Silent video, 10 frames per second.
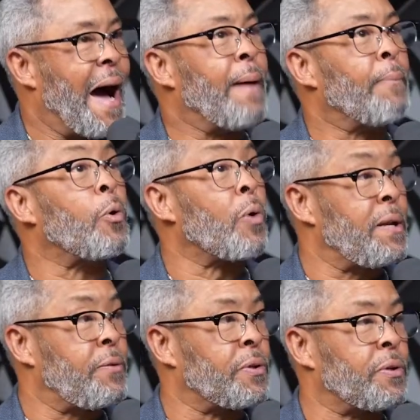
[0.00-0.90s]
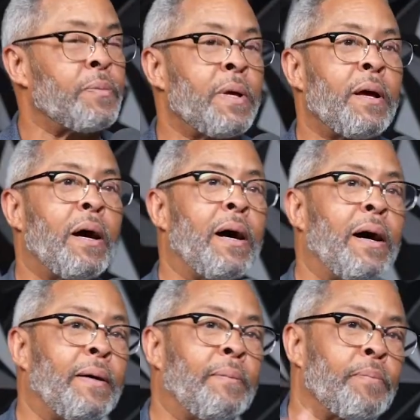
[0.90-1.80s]
I'm grateful
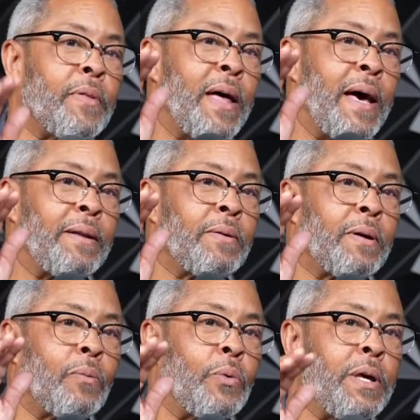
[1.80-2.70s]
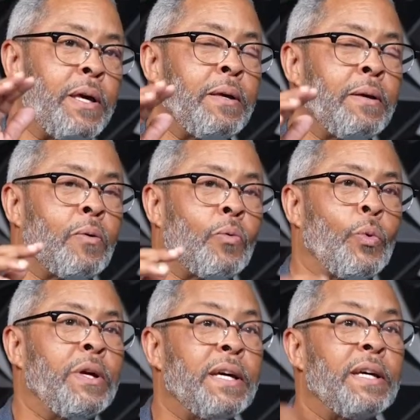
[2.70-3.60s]
that we
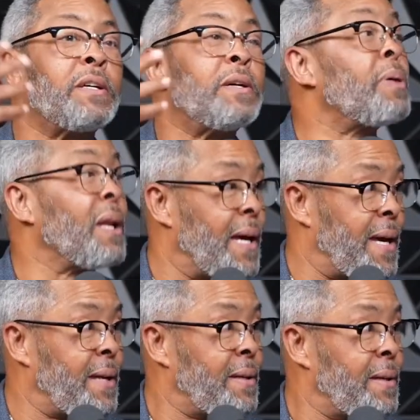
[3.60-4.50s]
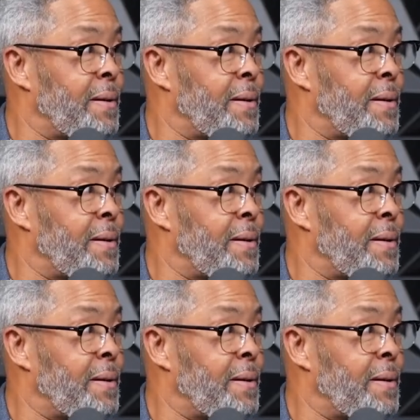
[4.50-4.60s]
did complain.